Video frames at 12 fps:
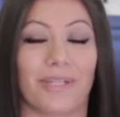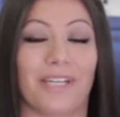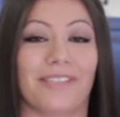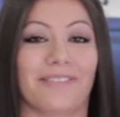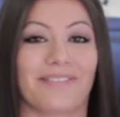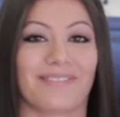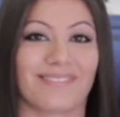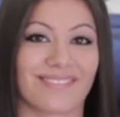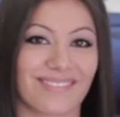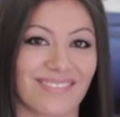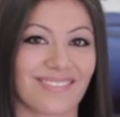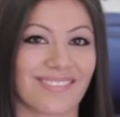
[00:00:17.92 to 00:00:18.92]

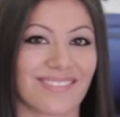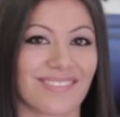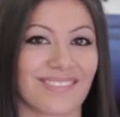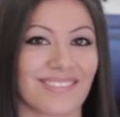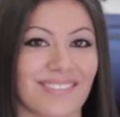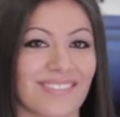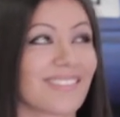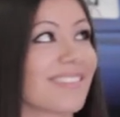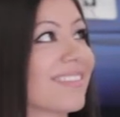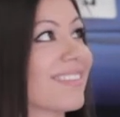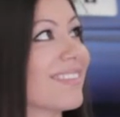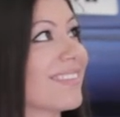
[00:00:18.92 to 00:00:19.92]

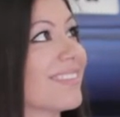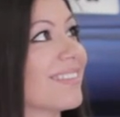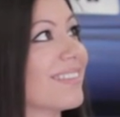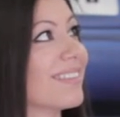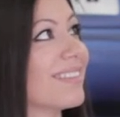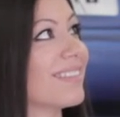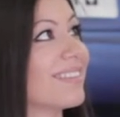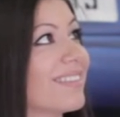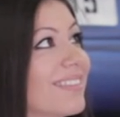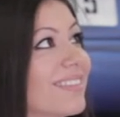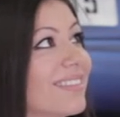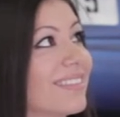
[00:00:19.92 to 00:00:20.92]

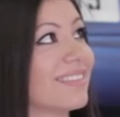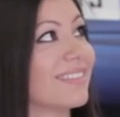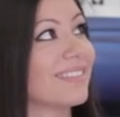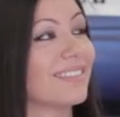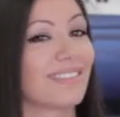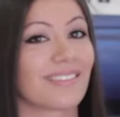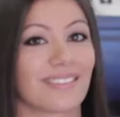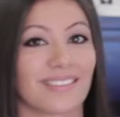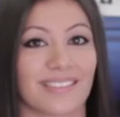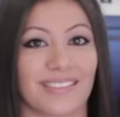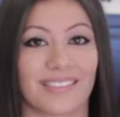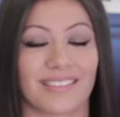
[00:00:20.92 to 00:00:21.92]

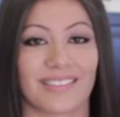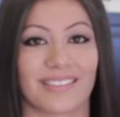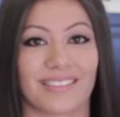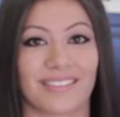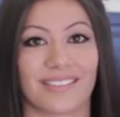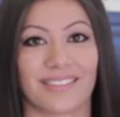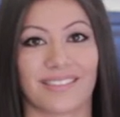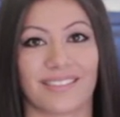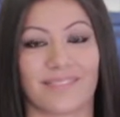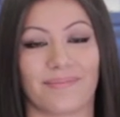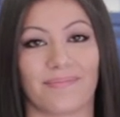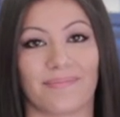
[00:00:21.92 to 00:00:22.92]

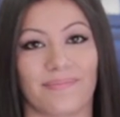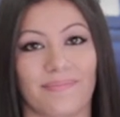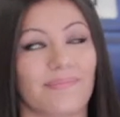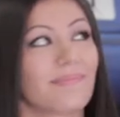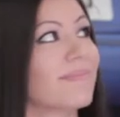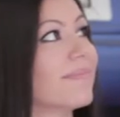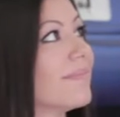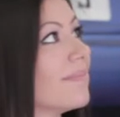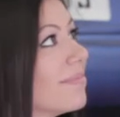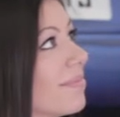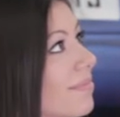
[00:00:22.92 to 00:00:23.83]
(not speaking)